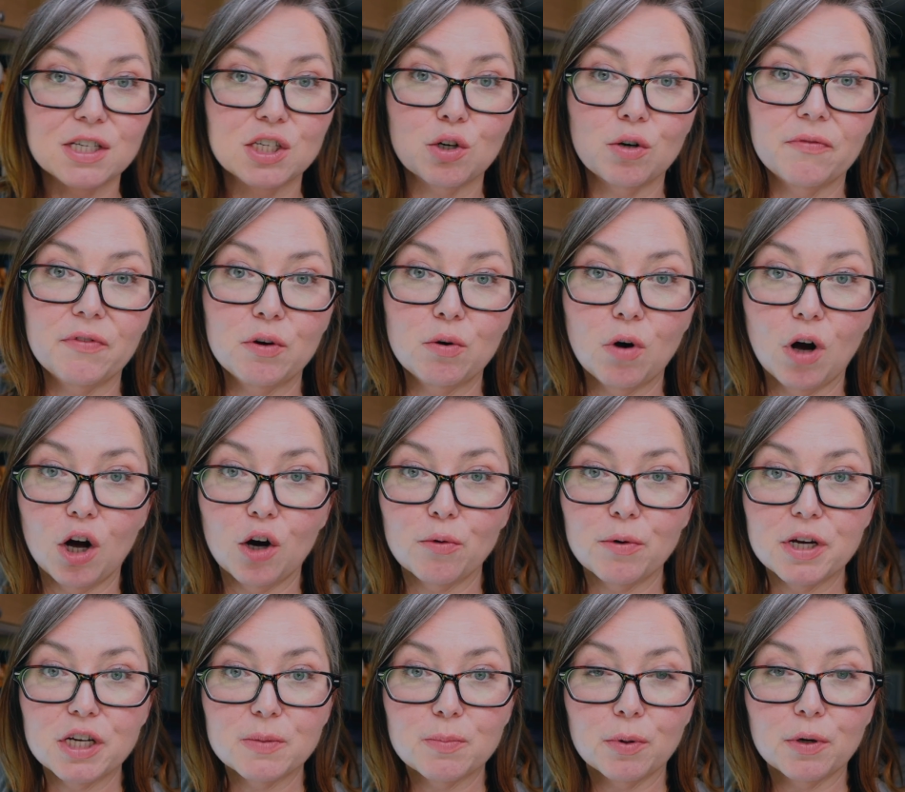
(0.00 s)
So if you
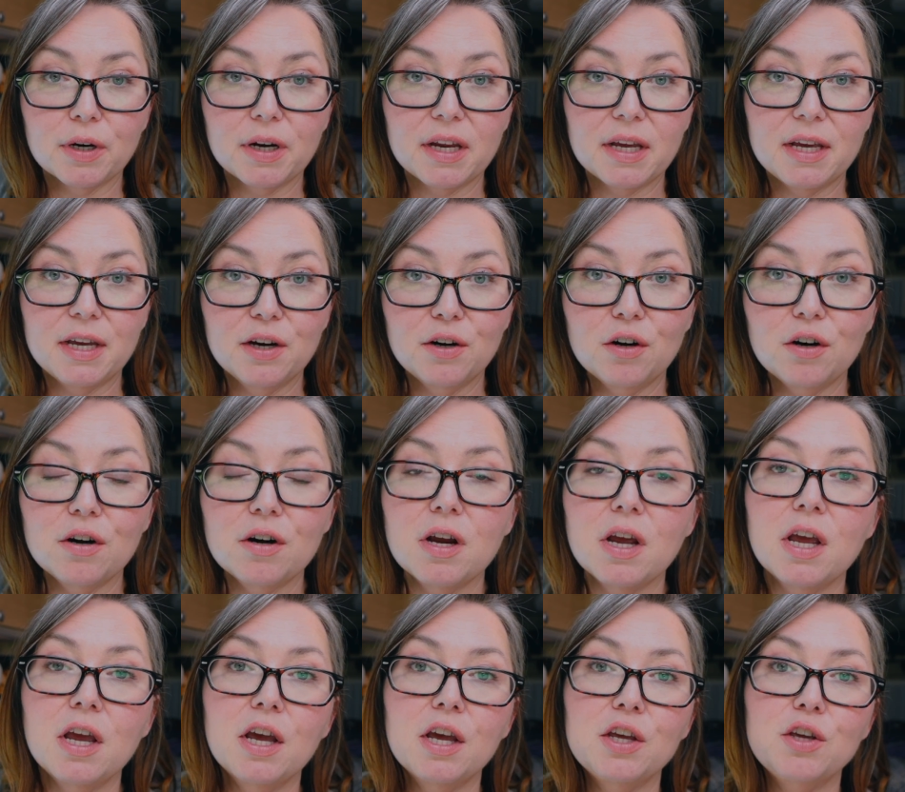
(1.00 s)
always put it here,
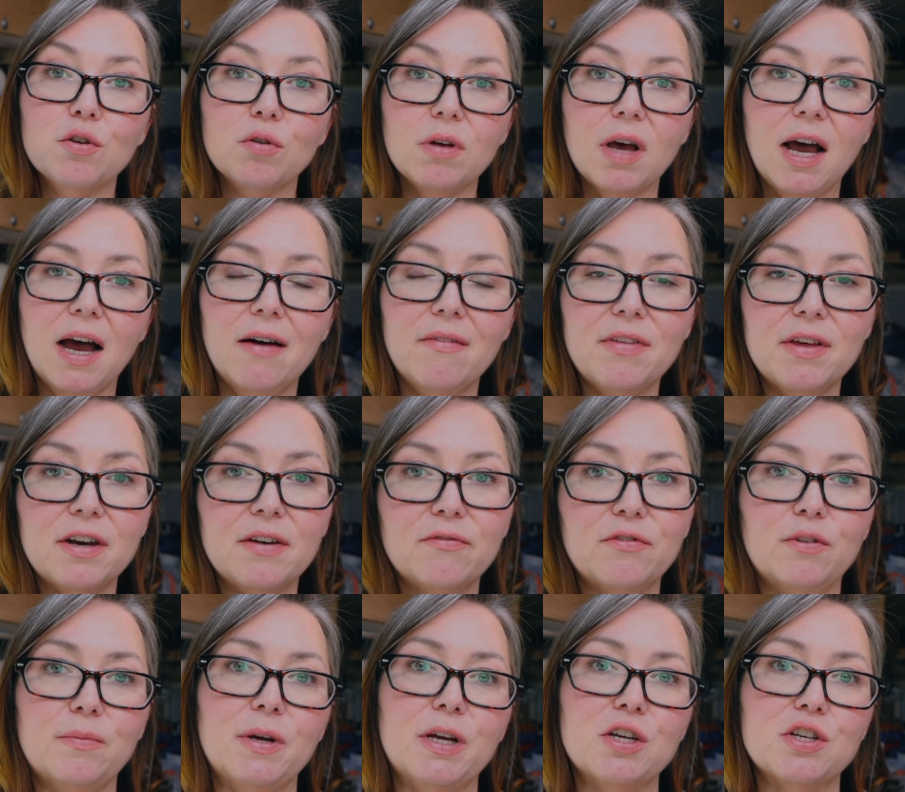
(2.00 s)
you'll have that
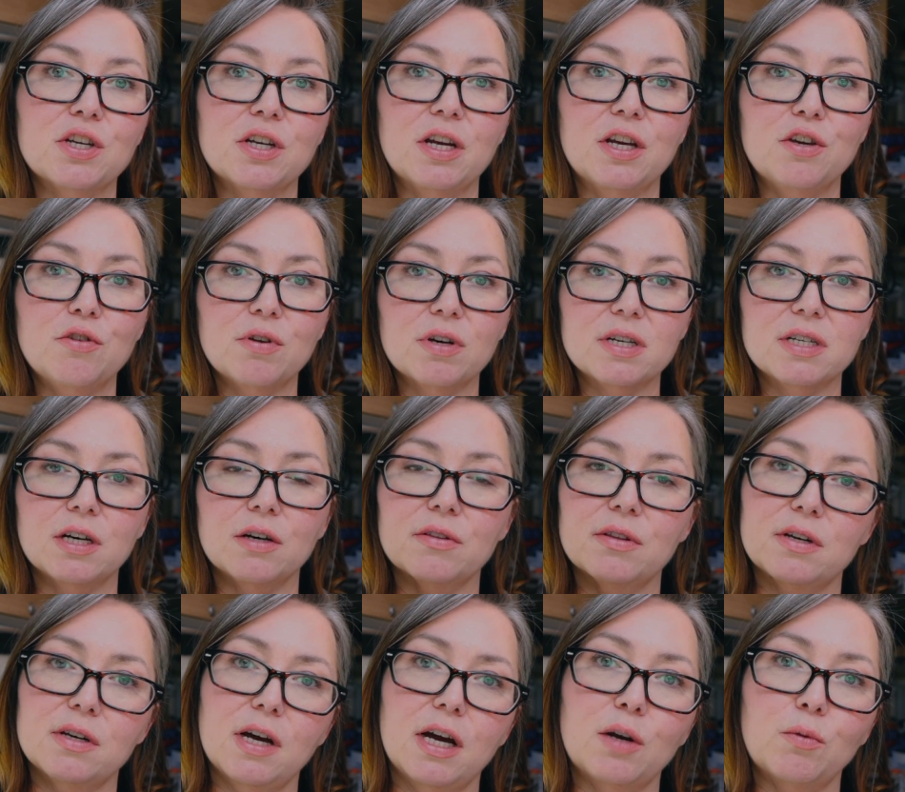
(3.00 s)
information and you can tell
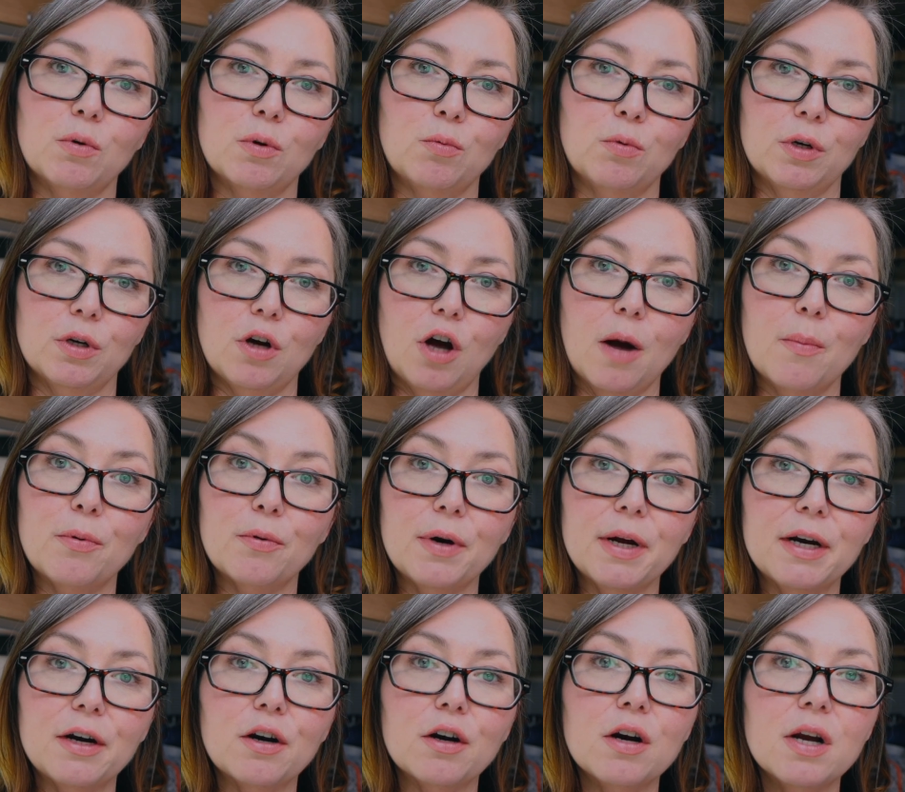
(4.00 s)
the 911
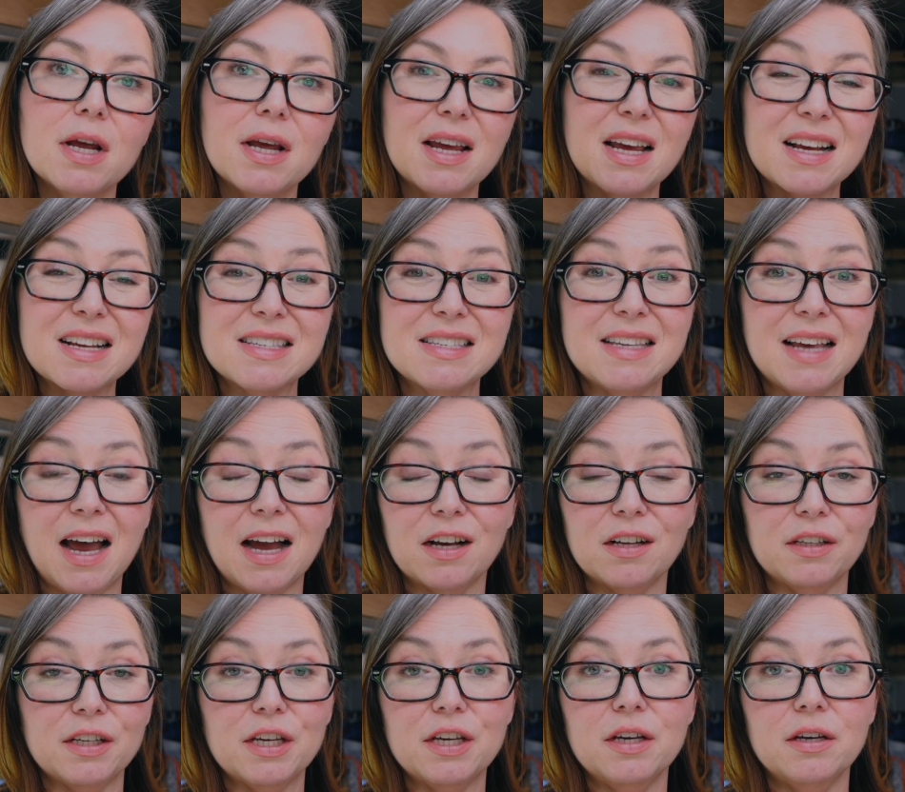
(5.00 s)
operator
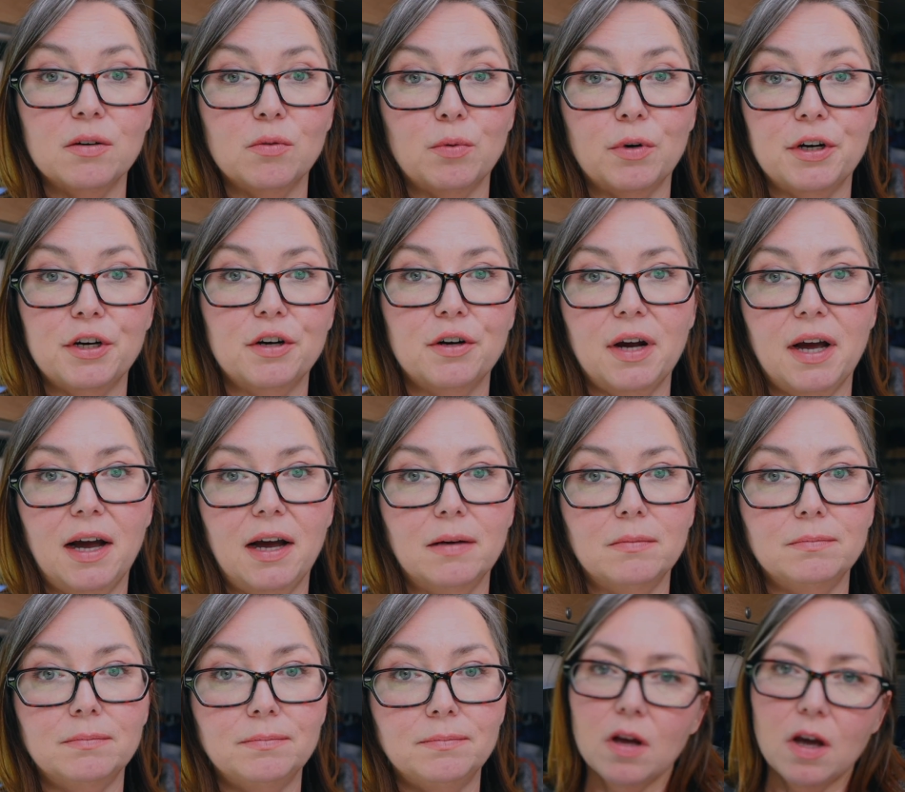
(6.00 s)
exactly where you're at.